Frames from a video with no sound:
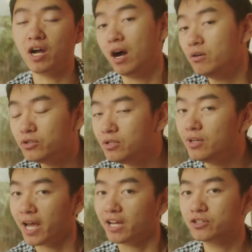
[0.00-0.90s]
how do
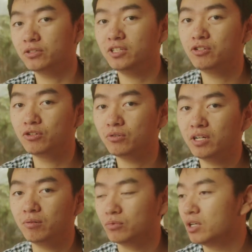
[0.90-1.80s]
you actually do
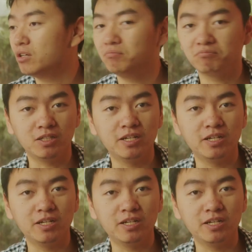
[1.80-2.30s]
it? Well,